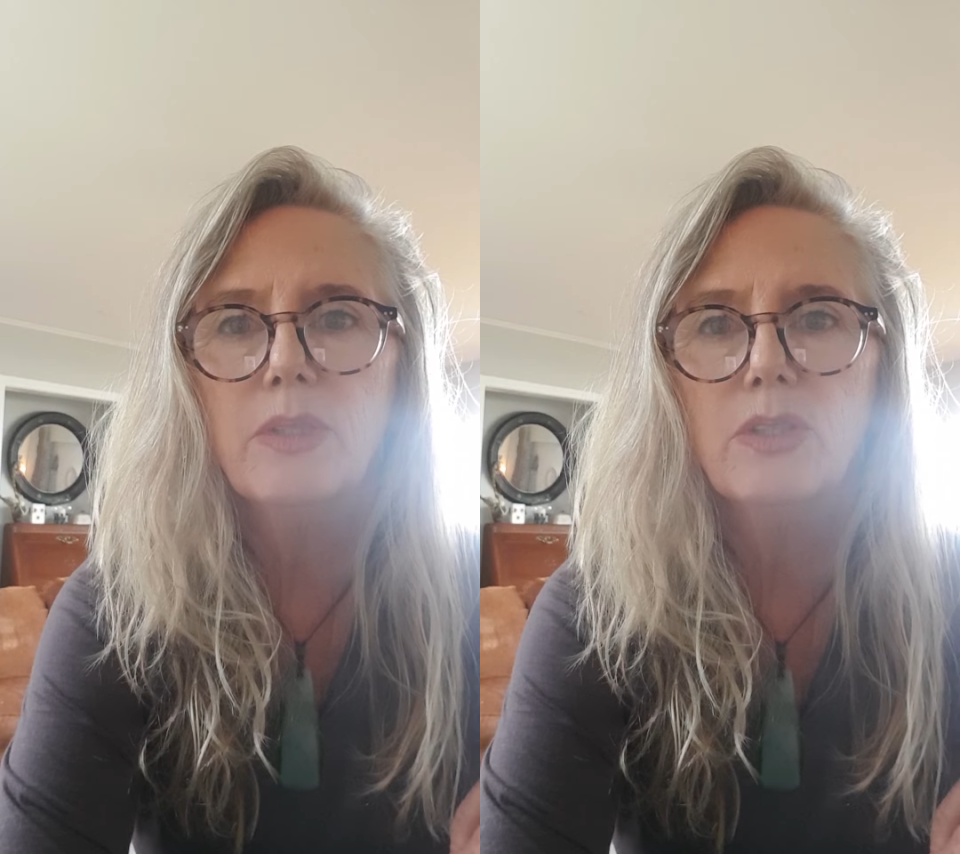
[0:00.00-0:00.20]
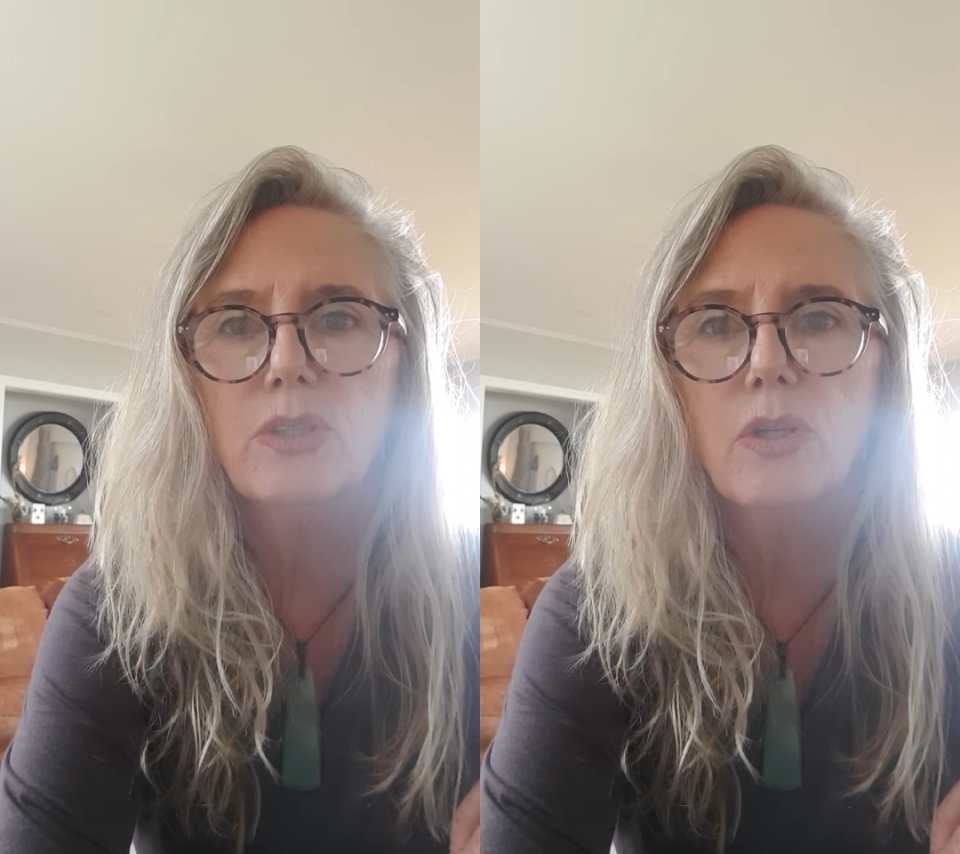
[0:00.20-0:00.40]

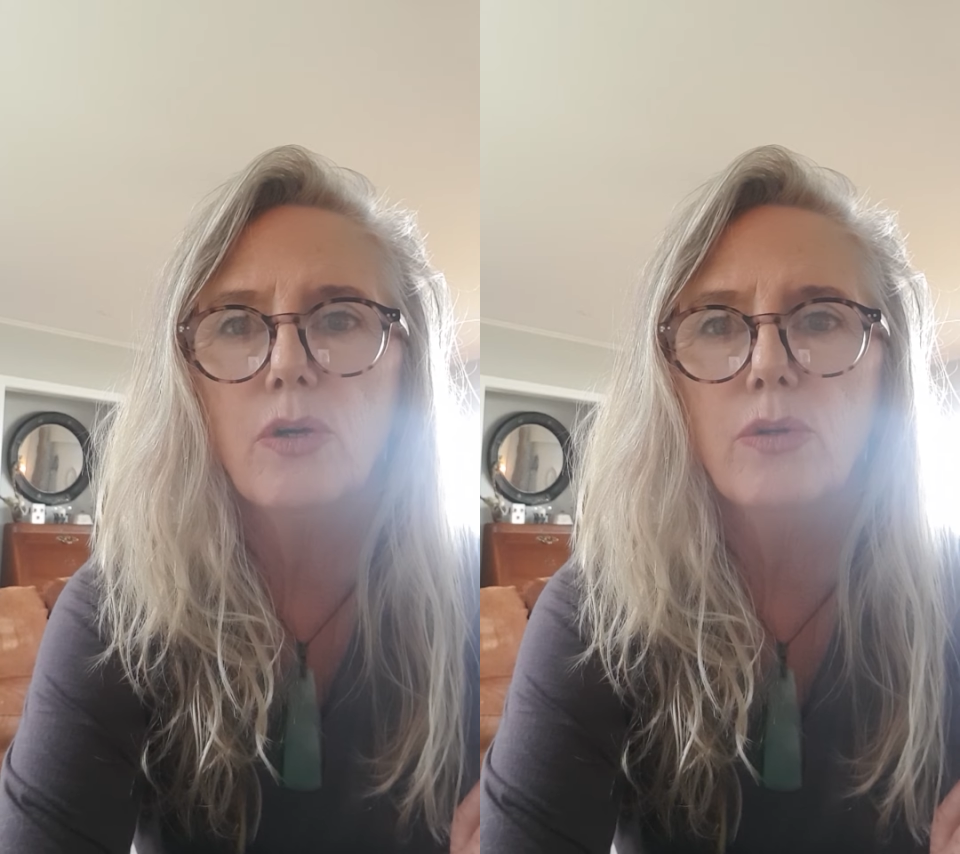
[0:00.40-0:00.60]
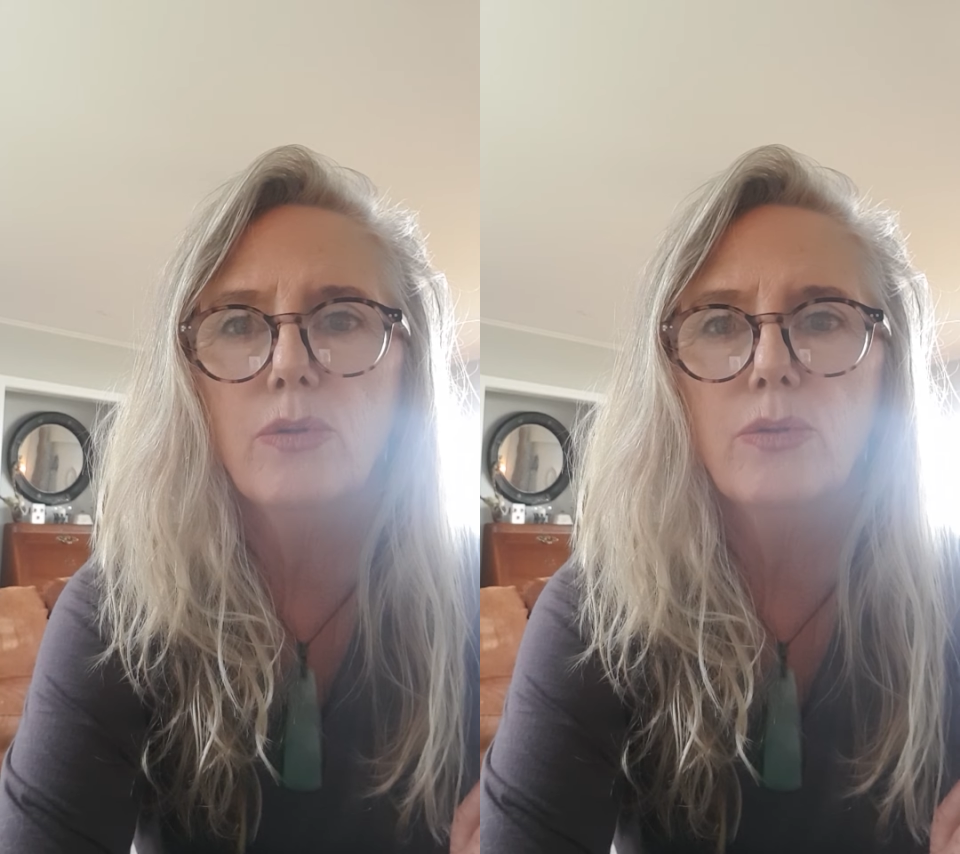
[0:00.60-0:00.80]

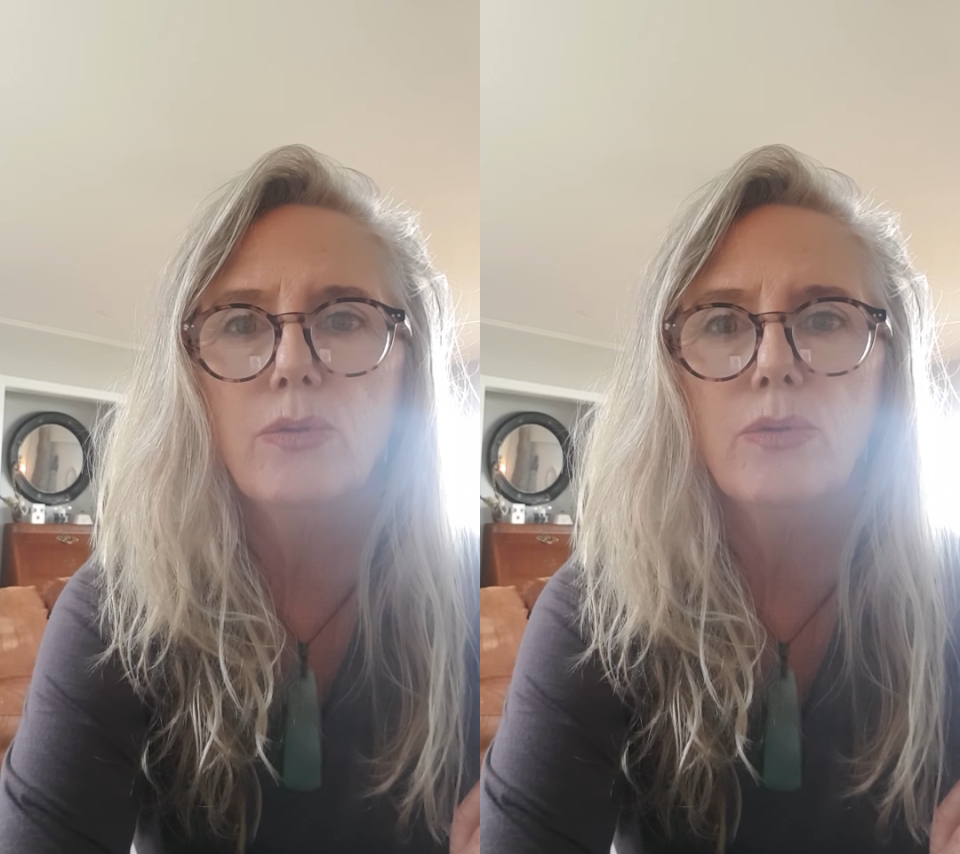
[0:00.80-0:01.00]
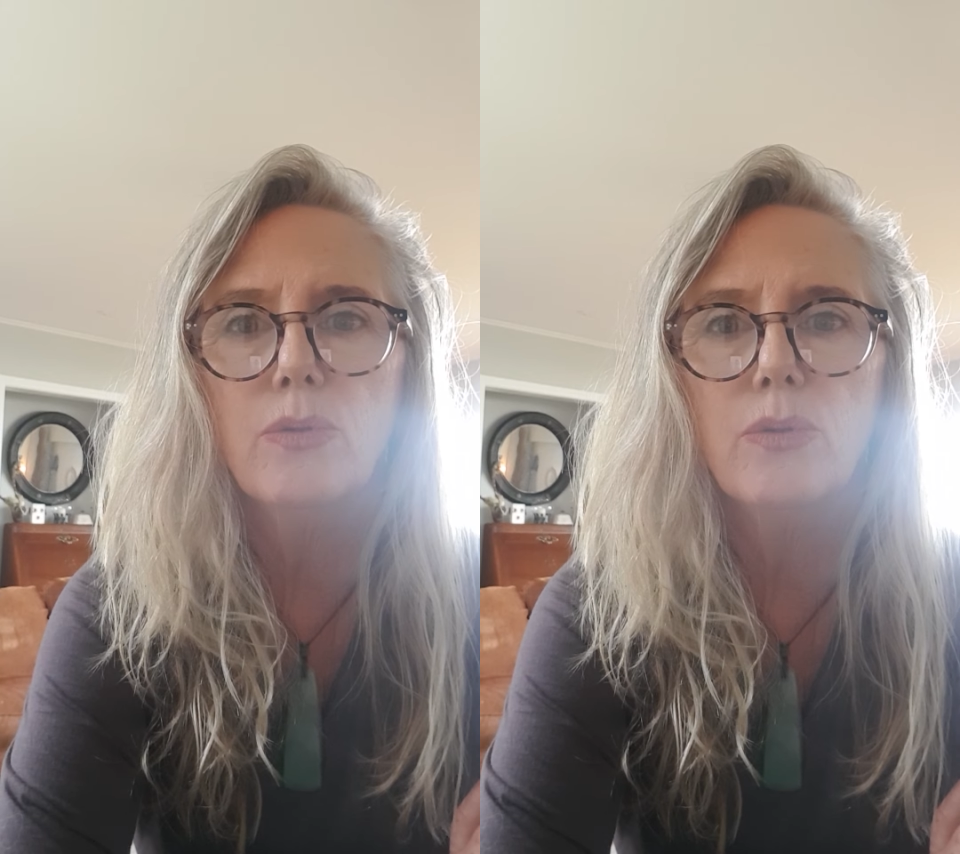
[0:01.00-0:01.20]

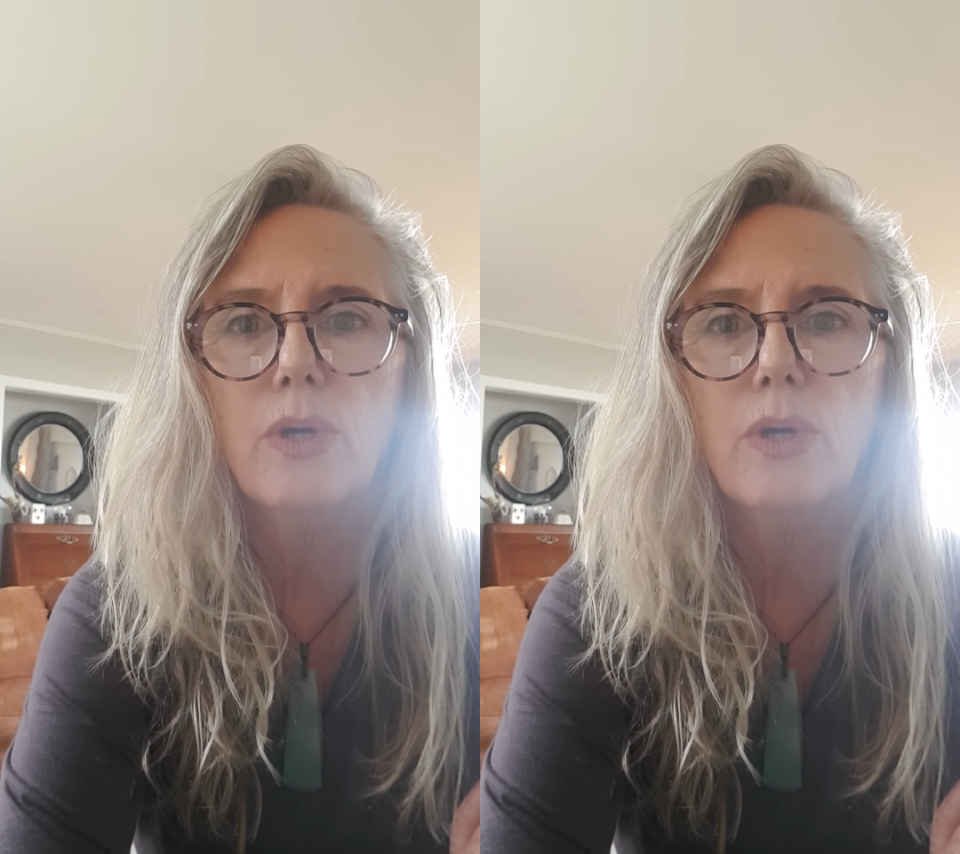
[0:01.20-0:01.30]
So